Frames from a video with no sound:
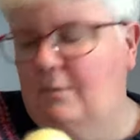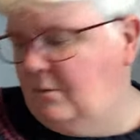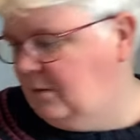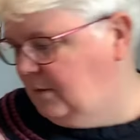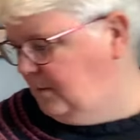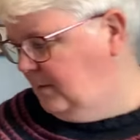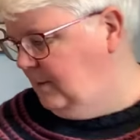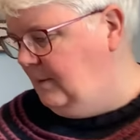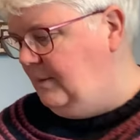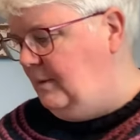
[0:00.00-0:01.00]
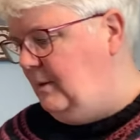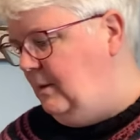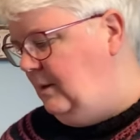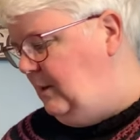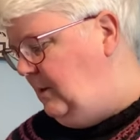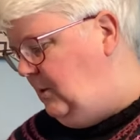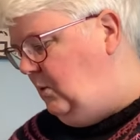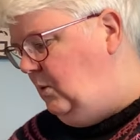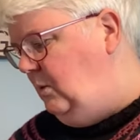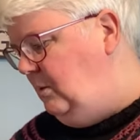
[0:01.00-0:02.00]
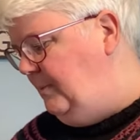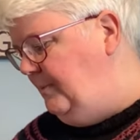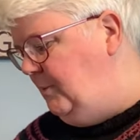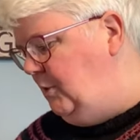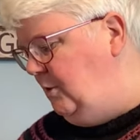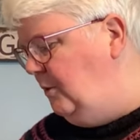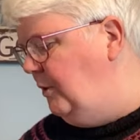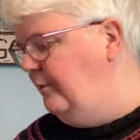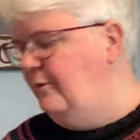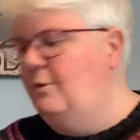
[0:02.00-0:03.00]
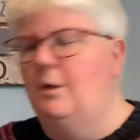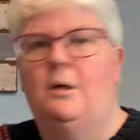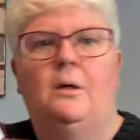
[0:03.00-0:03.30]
Ugh. Ooh, all on the floor.